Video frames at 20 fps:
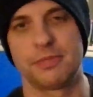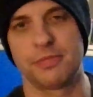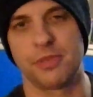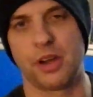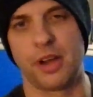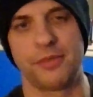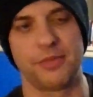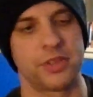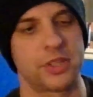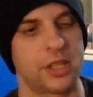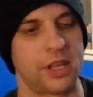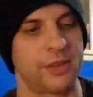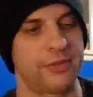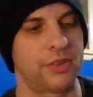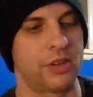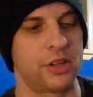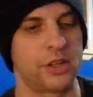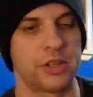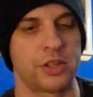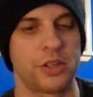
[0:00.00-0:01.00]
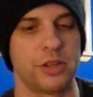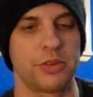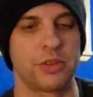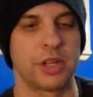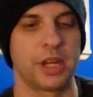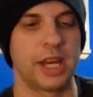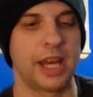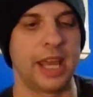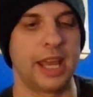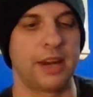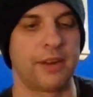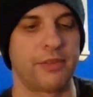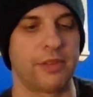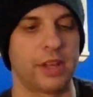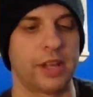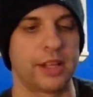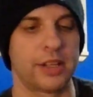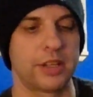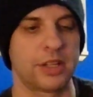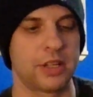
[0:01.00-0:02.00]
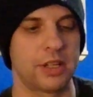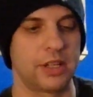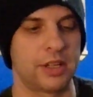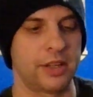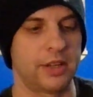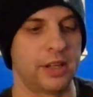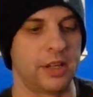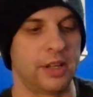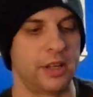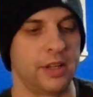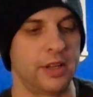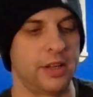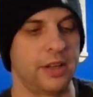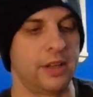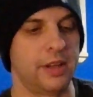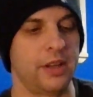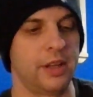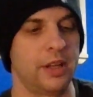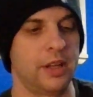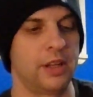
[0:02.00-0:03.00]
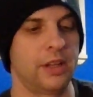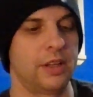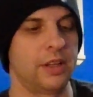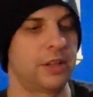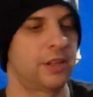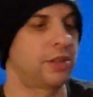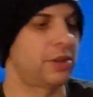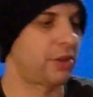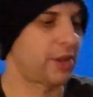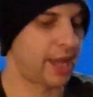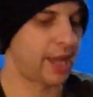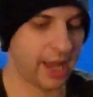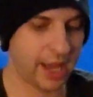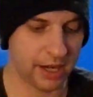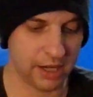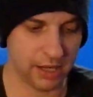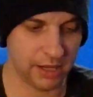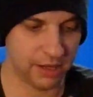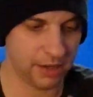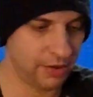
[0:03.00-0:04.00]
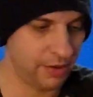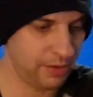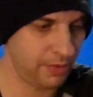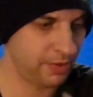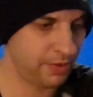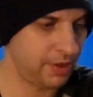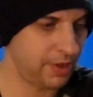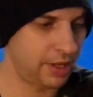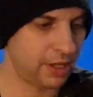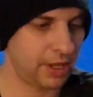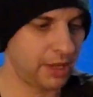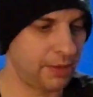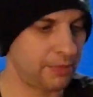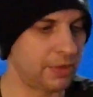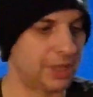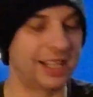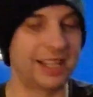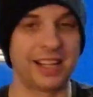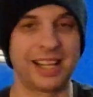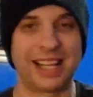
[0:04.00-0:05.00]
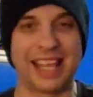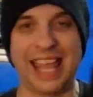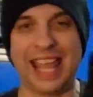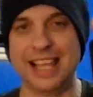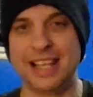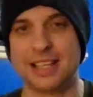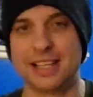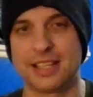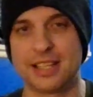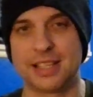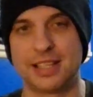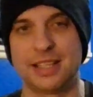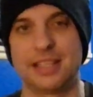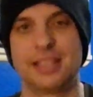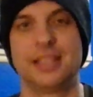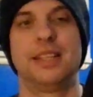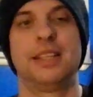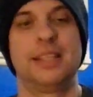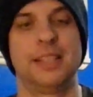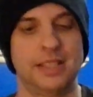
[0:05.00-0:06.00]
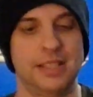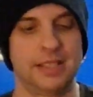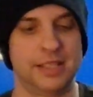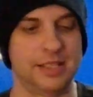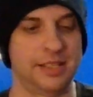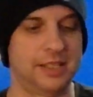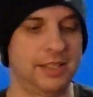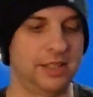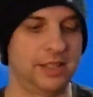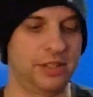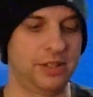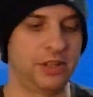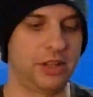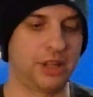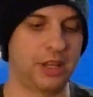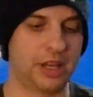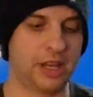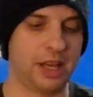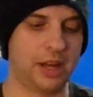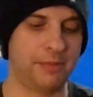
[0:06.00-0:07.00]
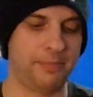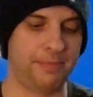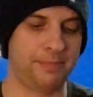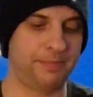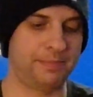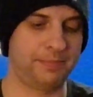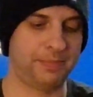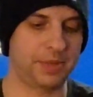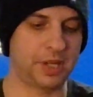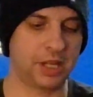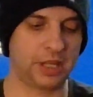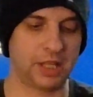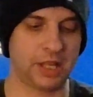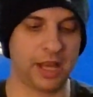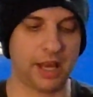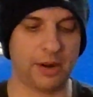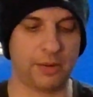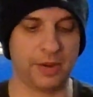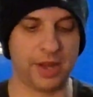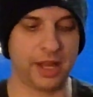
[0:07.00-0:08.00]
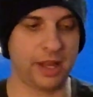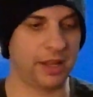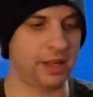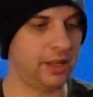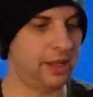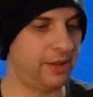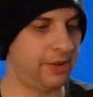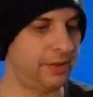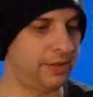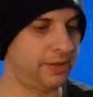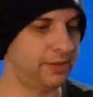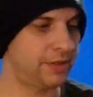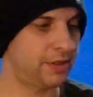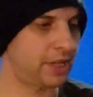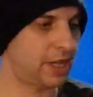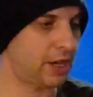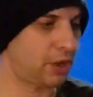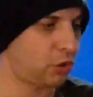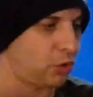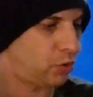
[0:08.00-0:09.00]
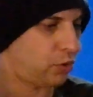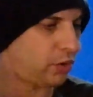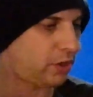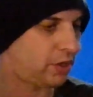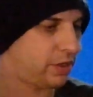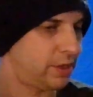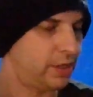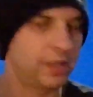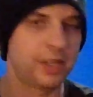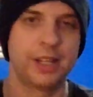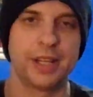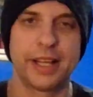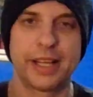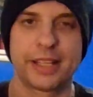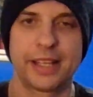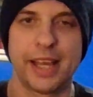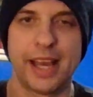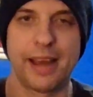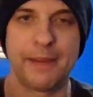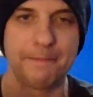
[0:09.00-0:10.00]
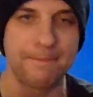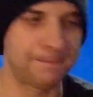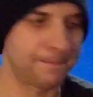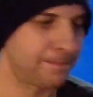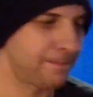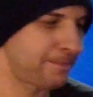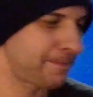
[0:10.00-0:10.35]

obviously, if you just use a native lens. So that comes with a little case. You can kind of tuck that away. It's kind of cool. I like that.